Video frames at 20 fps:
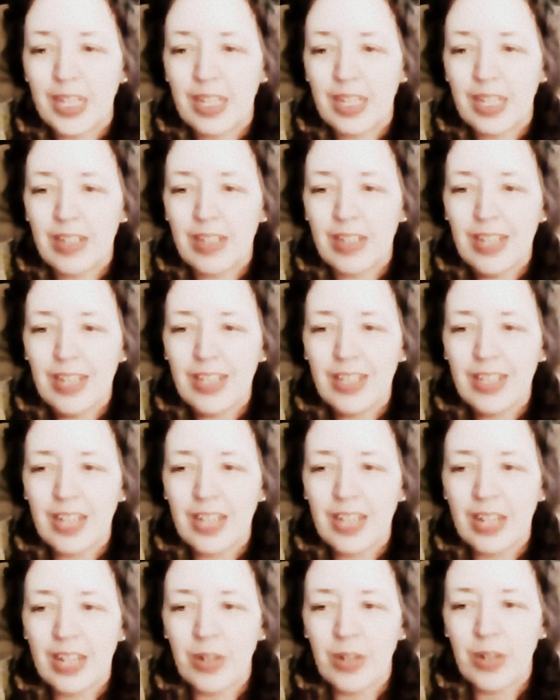Because that's
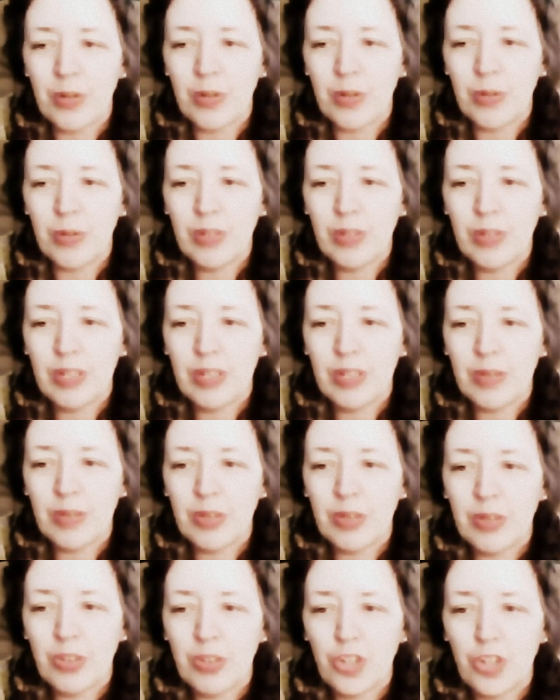kind of old and it
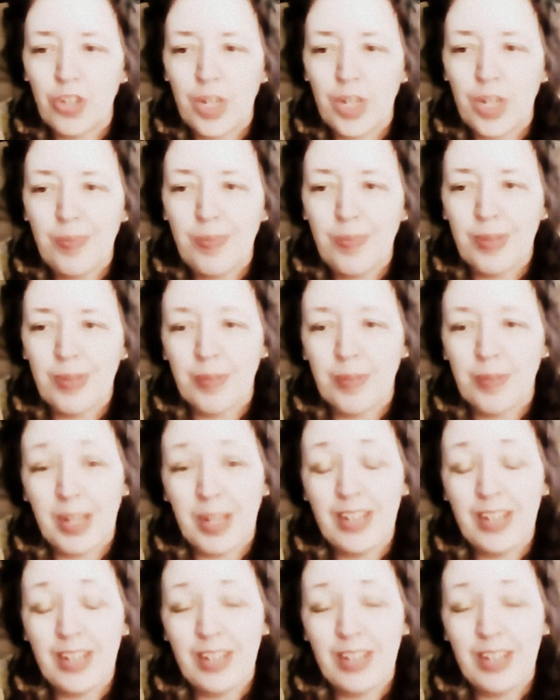was cheap and
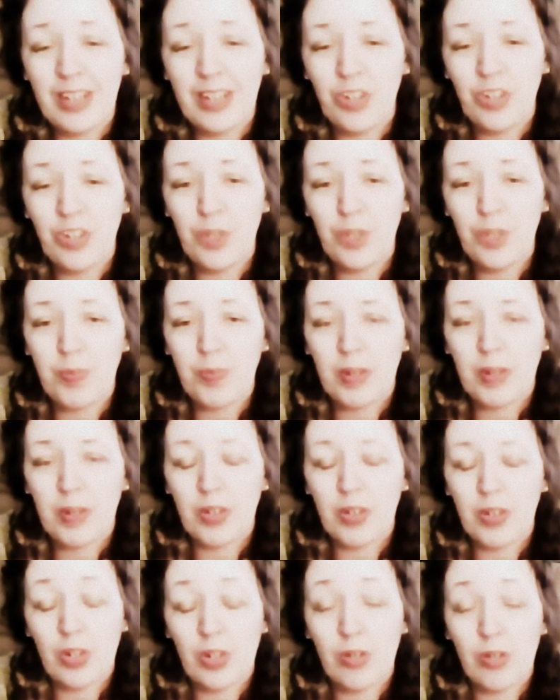plastic, cheap,
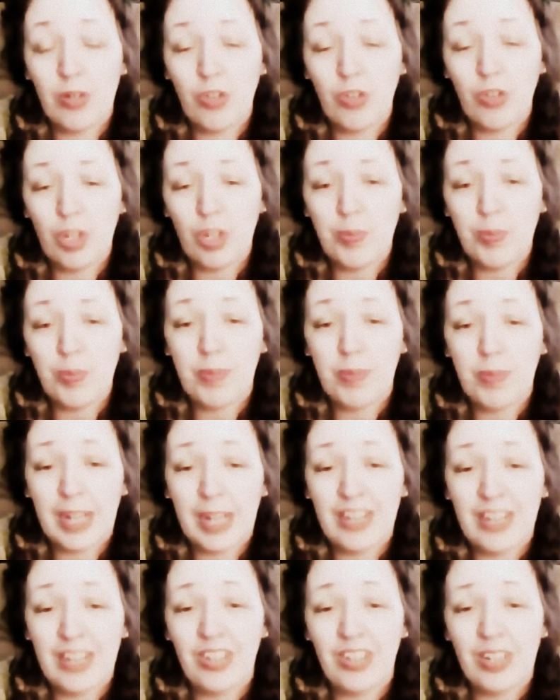cheap
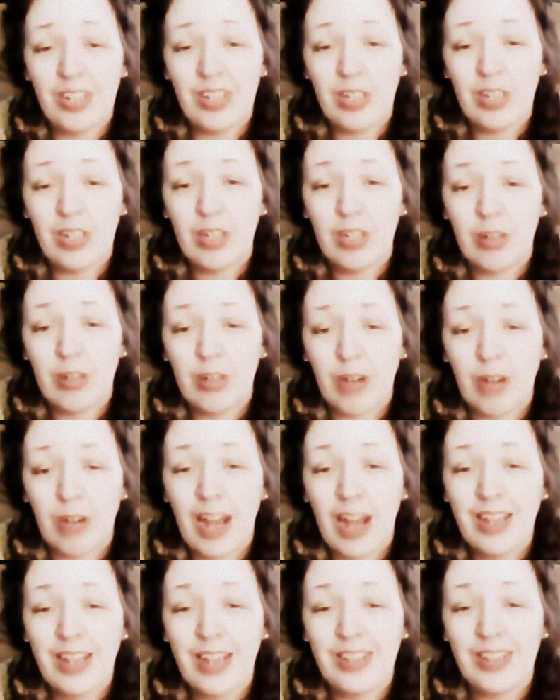plastic
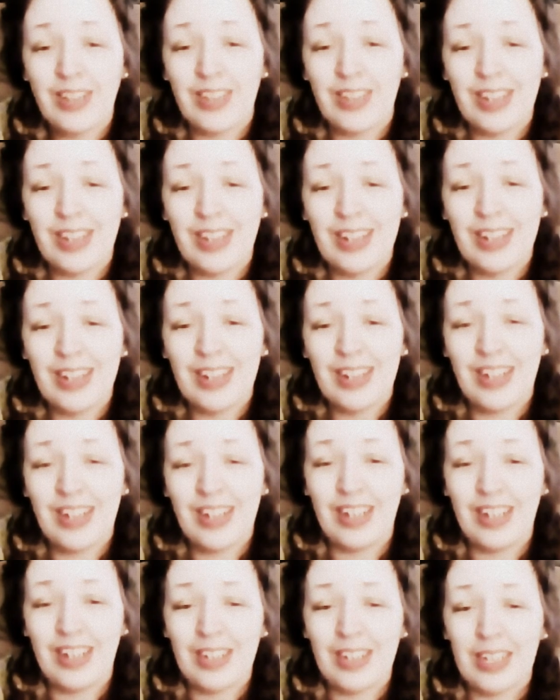cracks. Yeah,
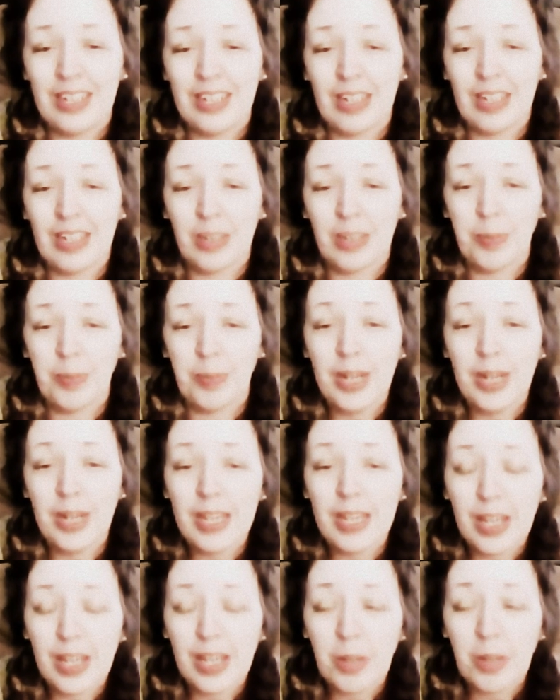like on the
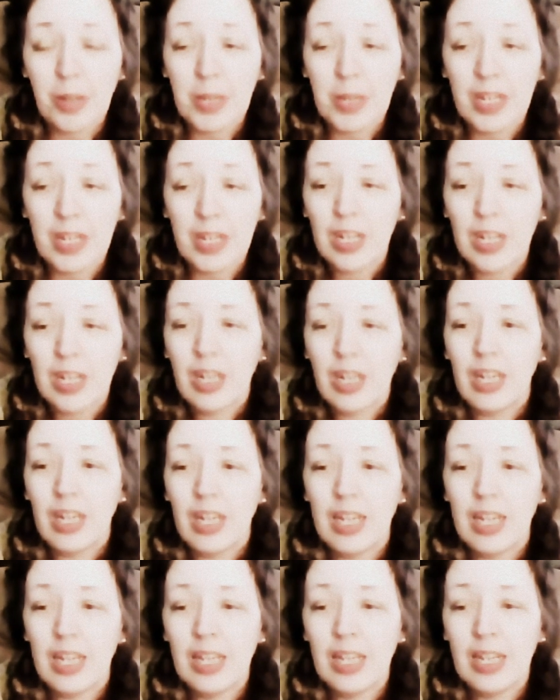bike helmet
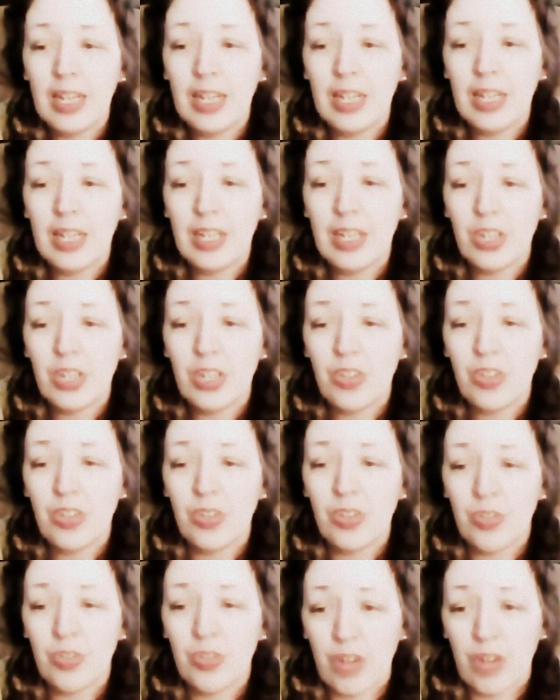and the
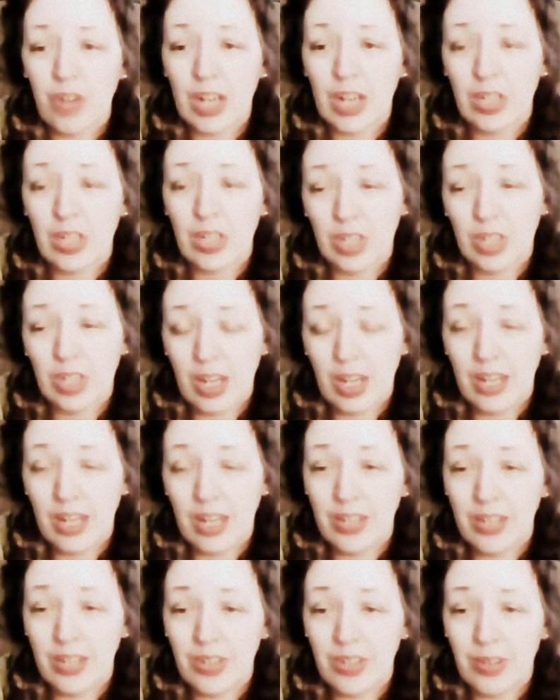kitchen trash can.
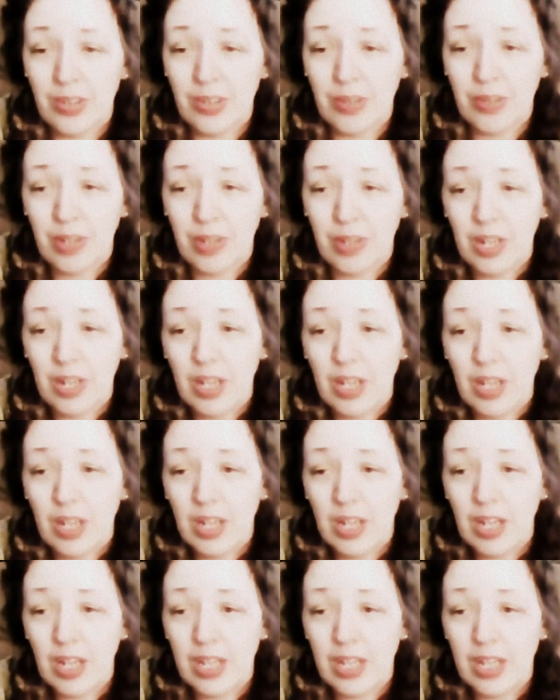So
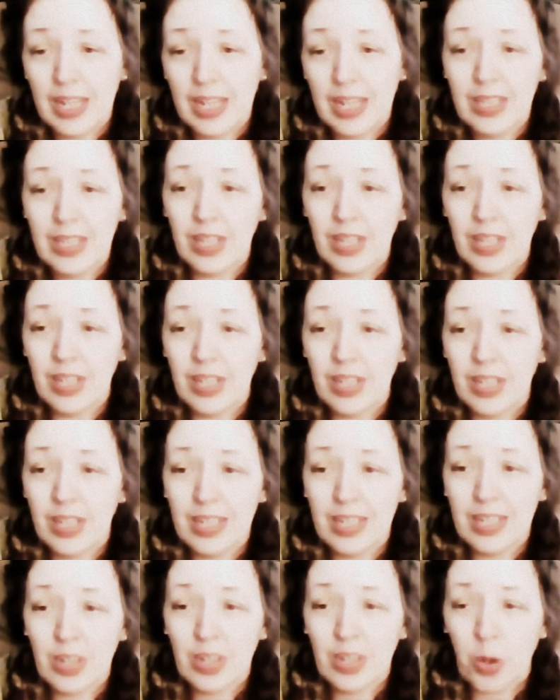that's
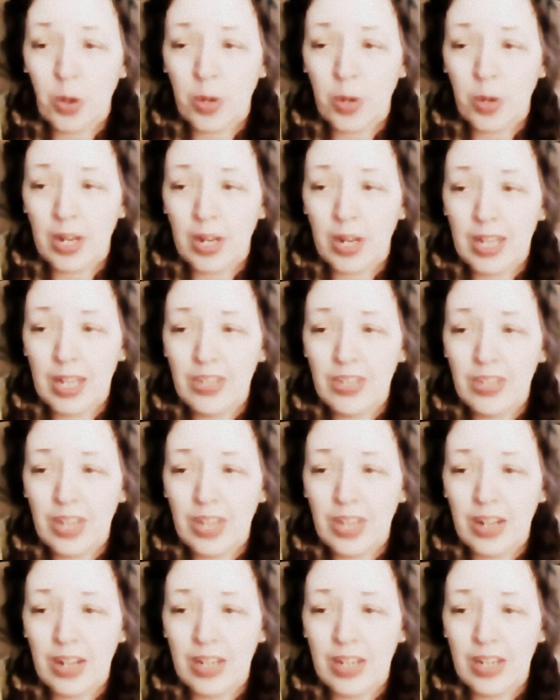going. That's
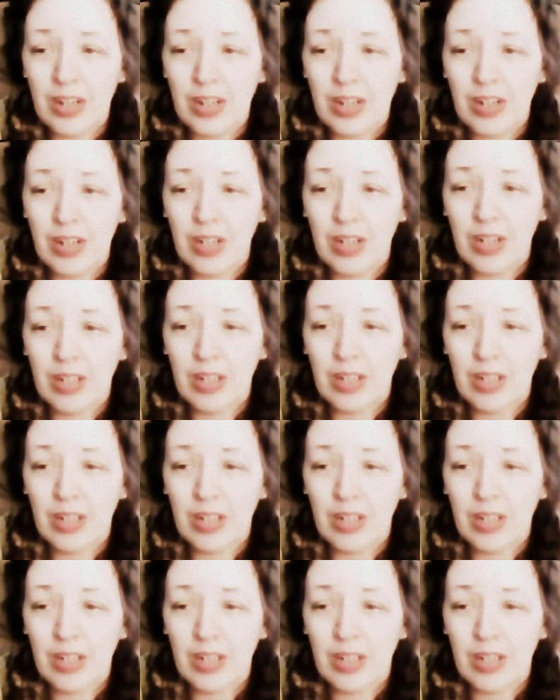out of here.